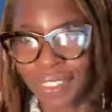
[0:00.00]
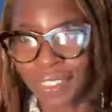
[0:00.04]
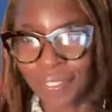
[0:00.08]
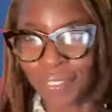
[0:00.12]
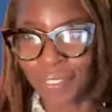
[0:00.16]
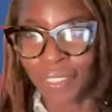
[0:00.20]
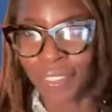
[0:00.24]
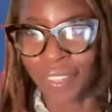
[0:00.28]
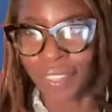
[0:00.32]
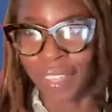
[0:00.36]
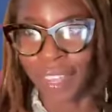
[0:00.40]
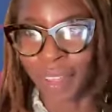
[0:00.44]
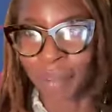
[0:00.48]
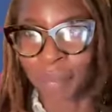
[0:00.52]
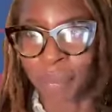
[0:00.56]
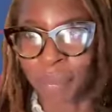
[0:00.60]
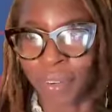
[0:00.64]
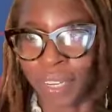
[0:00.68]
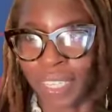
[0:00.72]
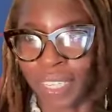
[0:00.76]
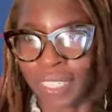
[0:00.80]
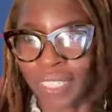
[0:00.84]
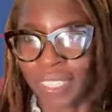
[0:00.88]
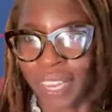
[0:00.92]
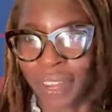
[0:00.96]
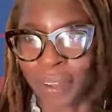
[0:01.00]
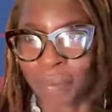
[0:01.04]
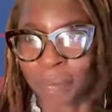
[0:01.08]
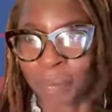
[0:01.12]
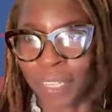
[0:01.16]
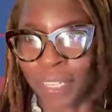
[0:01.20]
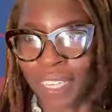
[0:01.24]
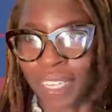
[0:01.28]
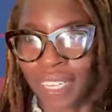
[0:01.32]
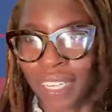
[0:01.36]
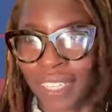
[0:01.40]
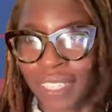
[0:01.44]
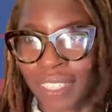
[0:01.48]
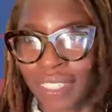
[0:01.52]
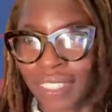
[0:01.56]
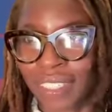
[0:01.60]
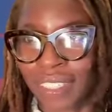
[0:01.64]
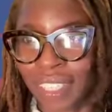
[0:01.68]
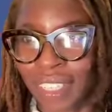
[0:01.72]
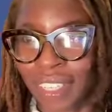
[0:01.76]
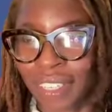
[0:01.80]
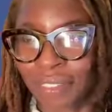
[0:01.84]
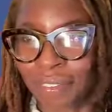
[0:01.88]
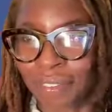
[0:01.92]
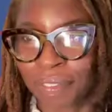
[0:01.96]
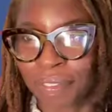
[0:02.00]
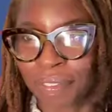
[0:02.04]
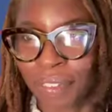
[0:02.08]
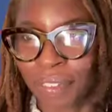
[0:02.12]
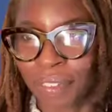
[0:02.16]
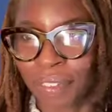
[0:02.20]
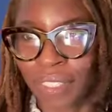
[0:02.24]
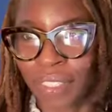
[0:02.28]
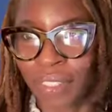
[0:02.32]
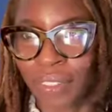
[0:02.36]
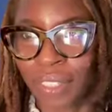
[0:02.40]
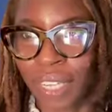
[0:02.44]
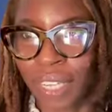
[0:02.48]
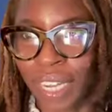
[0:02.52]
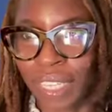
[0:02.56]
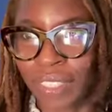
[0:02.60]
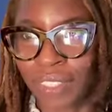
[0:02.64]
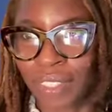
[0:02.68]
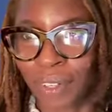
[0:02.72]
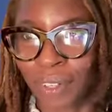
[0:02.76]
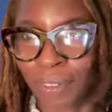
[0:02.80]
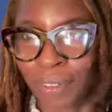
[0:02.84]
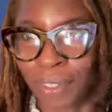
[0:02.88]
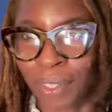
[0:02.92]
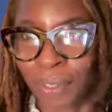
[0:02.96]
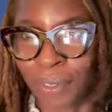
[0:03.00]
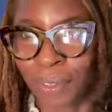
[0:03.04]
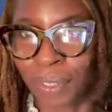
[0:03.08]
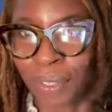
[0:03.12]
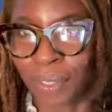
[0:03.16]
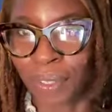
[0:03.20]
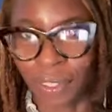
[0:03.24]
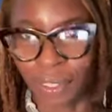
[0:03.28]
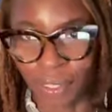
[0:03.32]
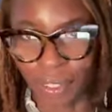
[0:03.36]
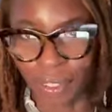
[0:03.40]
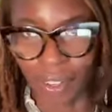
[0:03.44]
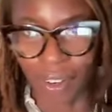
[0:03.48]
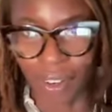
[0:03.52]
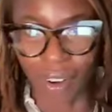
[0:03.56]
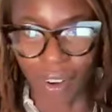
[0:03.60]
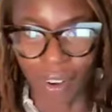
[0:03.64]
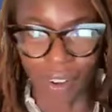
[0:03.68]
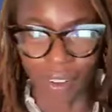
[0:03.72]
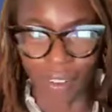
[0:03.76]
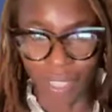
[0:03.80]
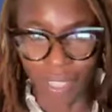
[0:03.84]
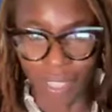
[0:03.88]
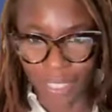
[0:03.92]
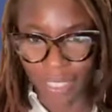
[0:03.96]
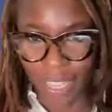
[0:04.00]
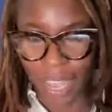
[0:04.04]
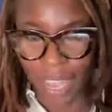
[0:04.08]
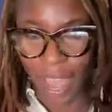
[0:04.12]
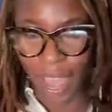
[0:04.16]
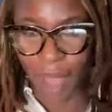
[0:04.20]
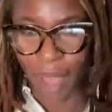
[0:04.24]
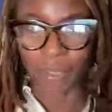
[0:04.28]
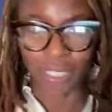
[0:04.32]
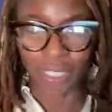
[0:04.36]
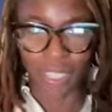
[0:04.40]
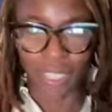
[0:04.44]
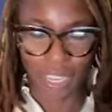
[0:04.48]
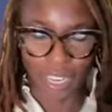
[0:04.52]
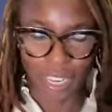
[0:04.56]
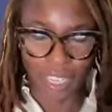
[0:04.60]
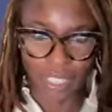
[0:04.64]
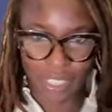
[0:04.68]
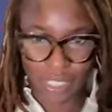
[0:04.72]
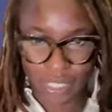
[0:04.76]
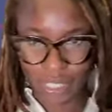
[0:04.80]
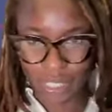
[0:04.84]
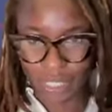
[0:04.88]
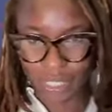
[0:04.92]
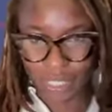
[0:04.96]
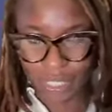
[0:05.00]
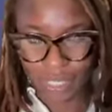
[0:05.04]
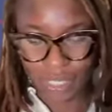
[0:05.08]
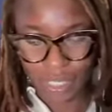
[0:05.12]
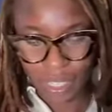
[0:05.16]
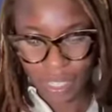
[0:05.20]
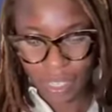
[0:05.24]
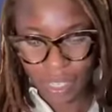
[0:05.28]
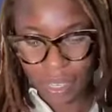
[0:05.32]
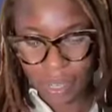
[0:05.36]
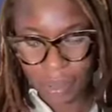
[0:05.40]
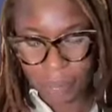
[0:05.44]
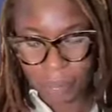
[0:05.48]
Thanks for that breakdown, because if you guys don't know here on the call, like the application